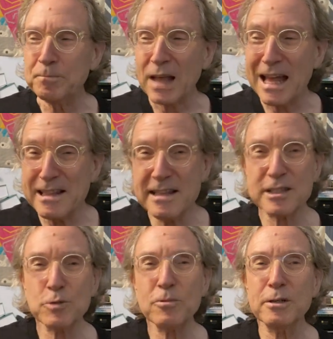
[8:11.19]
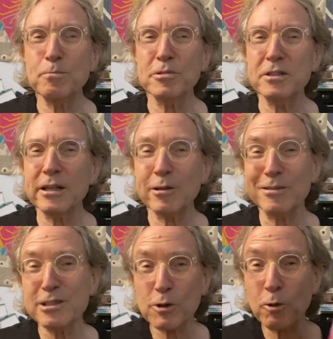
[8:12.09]
And this one in particular,
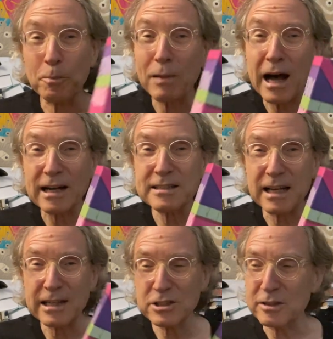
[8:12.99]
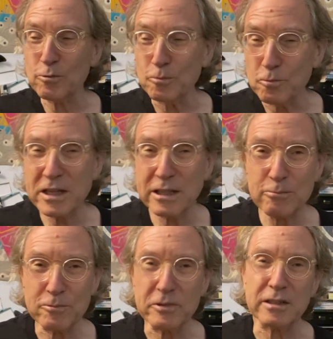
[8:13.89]
and this whole box actually, really,
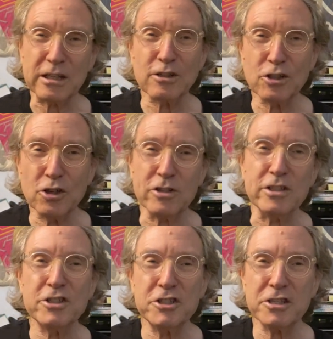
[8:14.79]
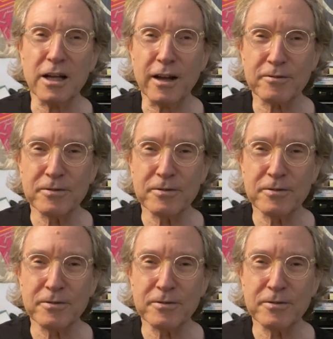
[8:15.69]
really good stuff.